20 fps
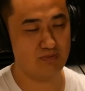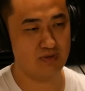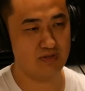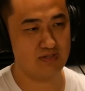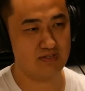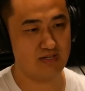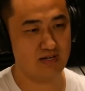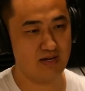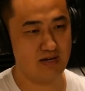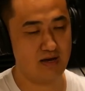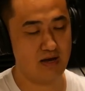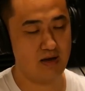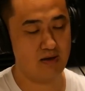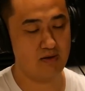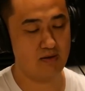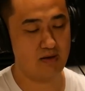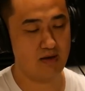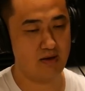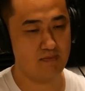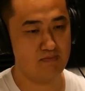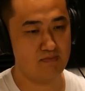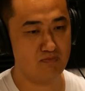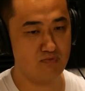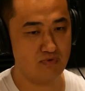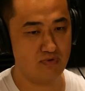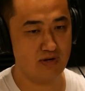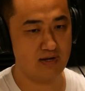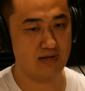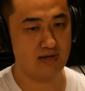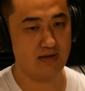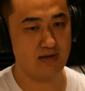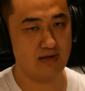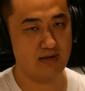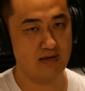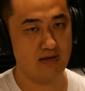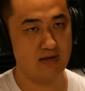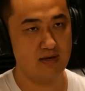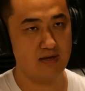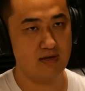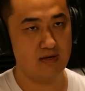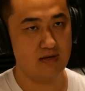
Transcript: But uh, yes. uh, I, I'm really